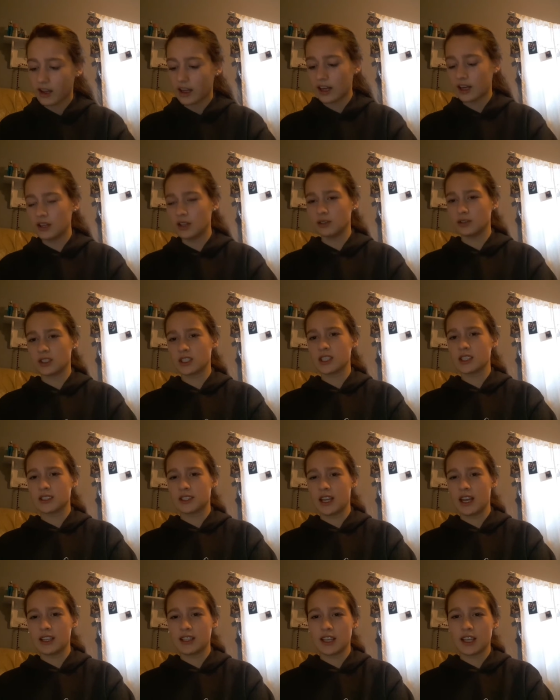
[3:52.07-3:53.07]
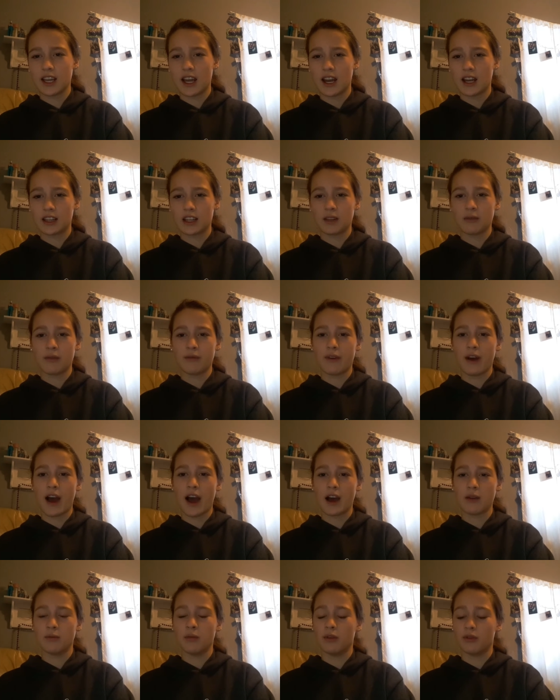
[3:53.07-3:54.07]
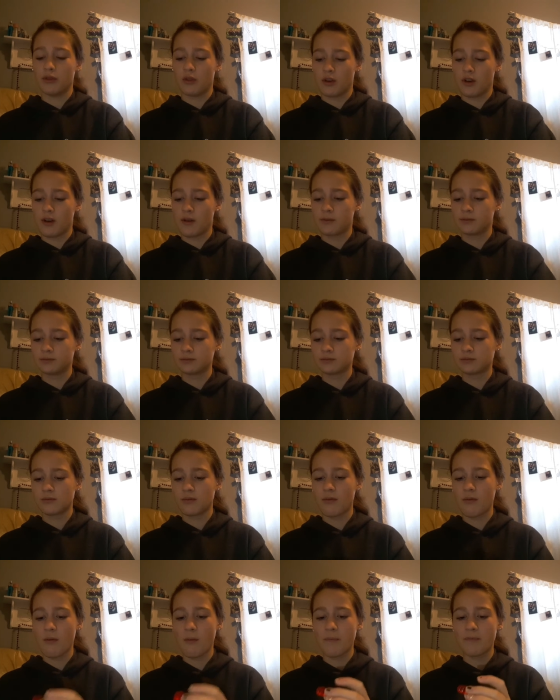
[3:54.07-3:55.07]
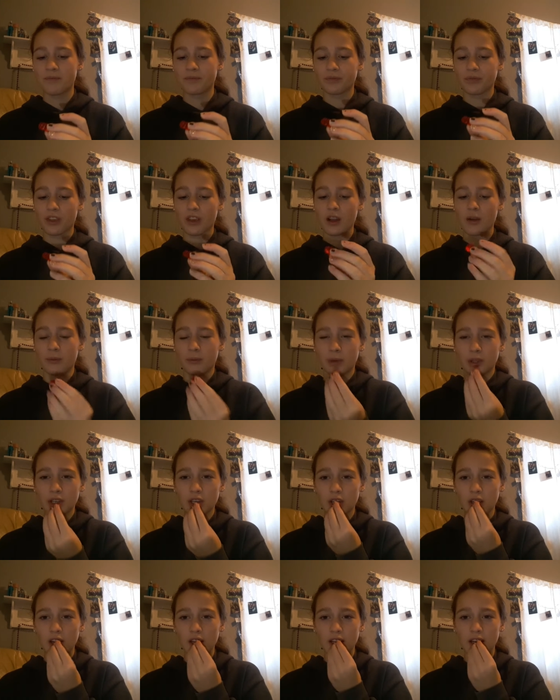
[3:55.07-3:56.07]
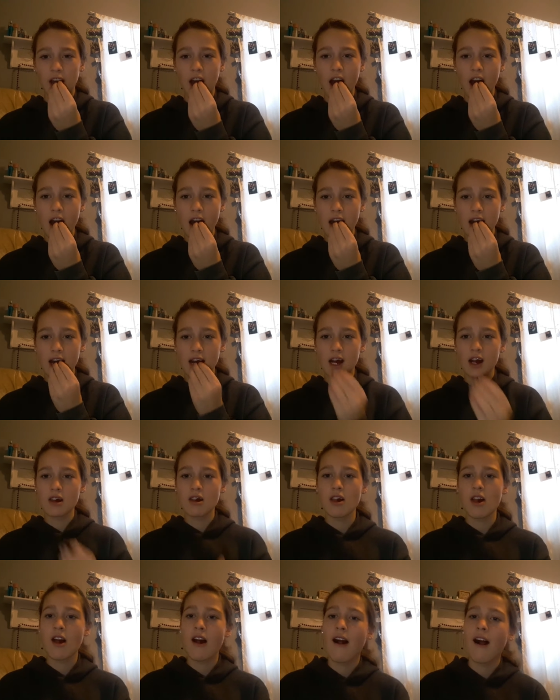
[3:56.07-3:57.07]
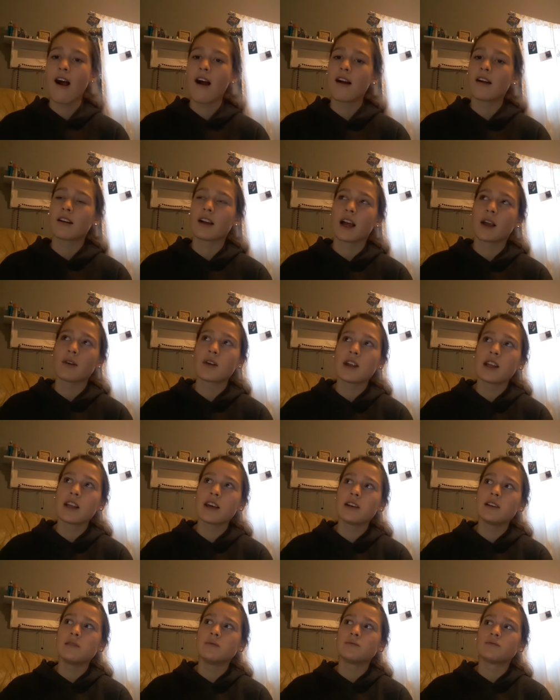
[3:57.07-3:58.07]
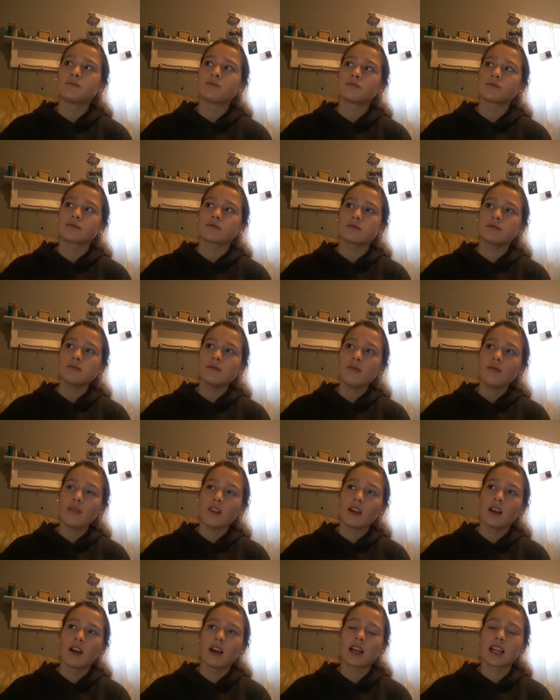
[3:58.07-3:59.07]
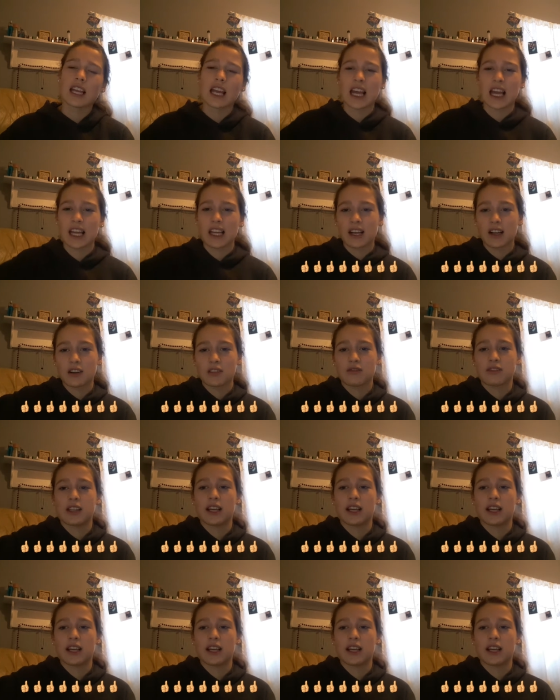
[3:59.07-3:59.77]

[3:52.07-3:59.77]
I don't know, it doesn't taste like anything I've had before. But they're good. I rate it an 8 out of